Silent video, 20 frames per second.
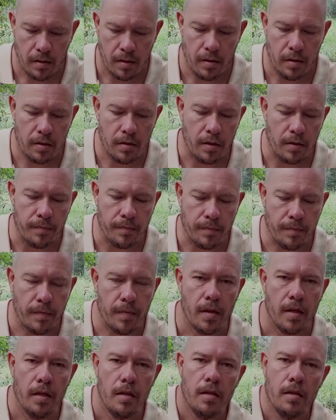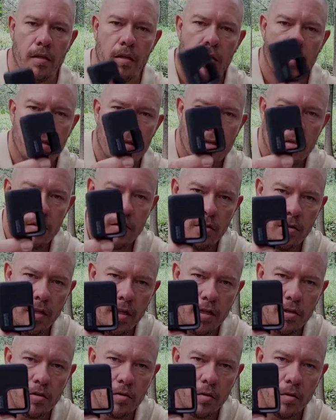Okay, so
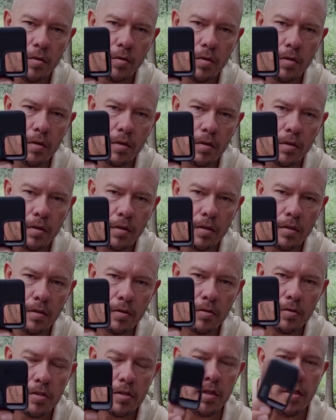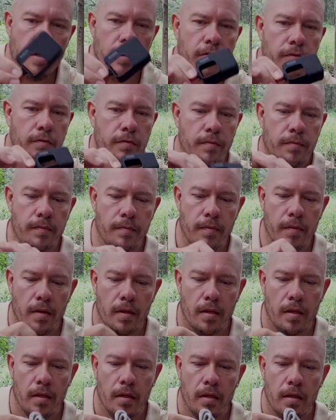there's your sleeve
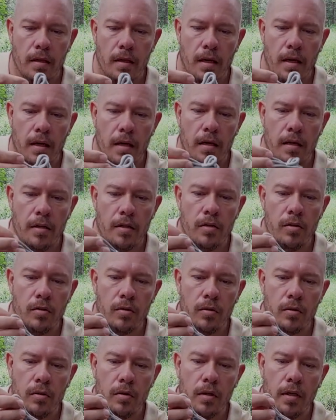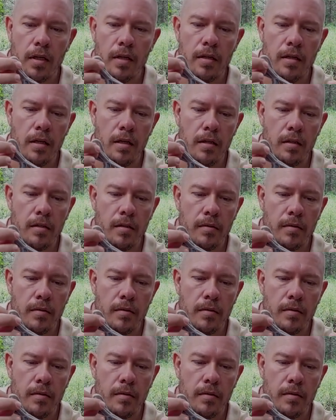and your lanyard.